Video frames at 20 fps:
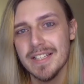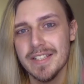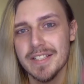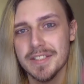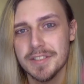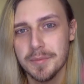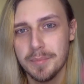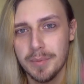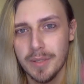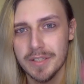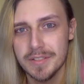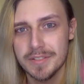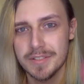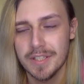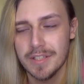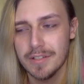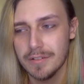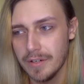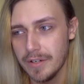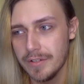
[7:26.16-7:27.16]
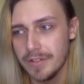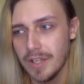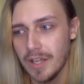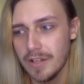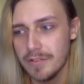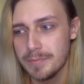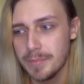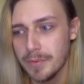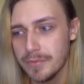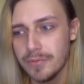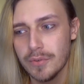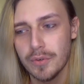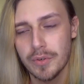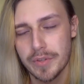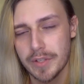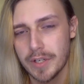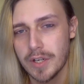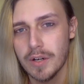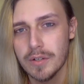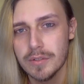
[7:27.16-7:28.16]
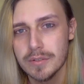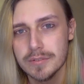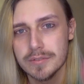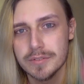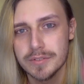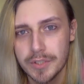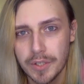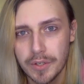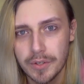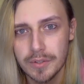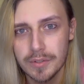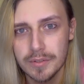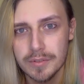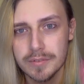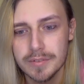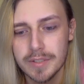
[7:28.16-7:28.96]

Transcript: this applies to their own life before the cult too.